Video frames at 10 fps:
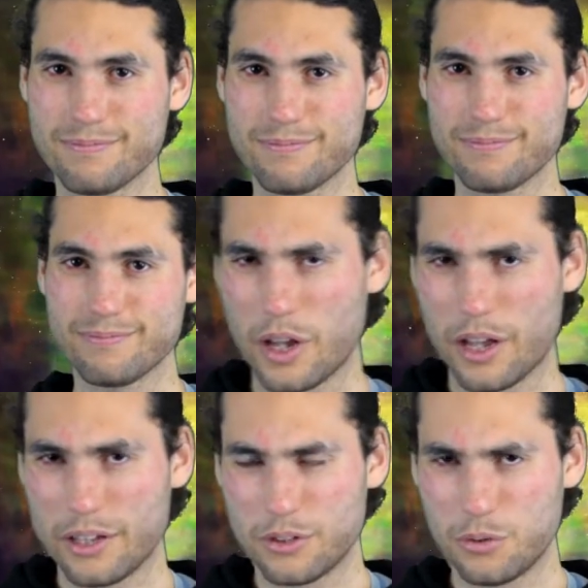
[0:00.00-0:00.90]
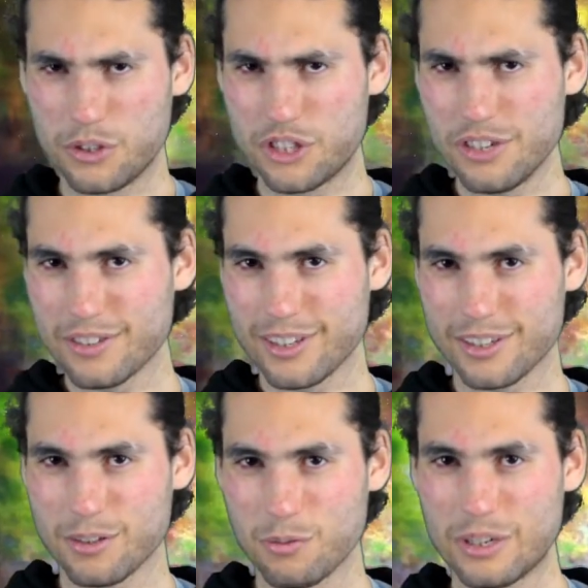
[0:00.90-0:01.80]
So to achieve
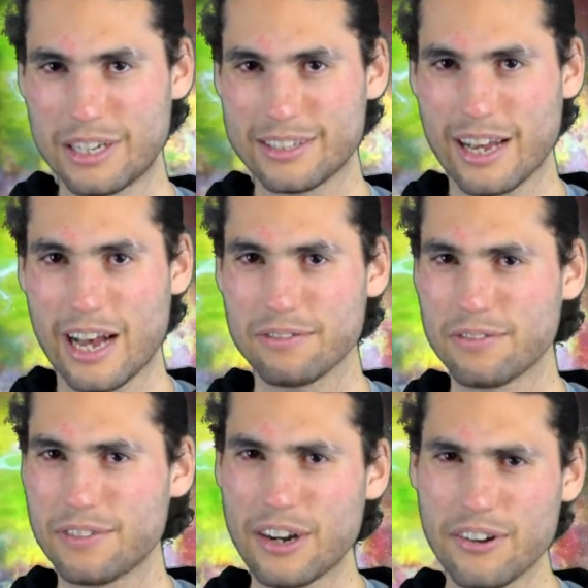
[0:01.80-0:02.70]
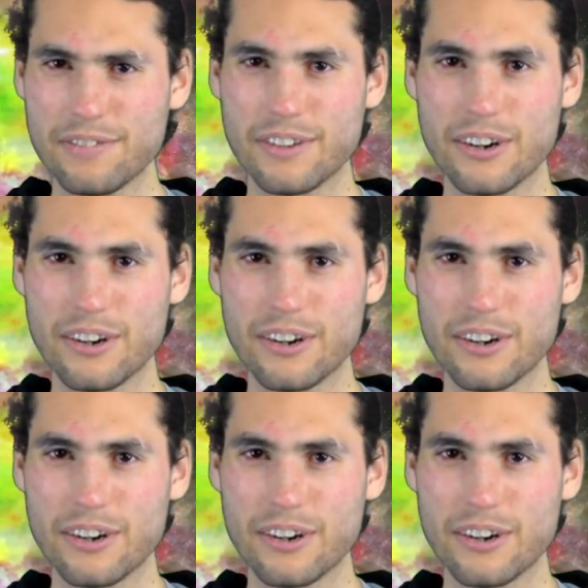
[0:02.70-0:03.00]
this, we need to have very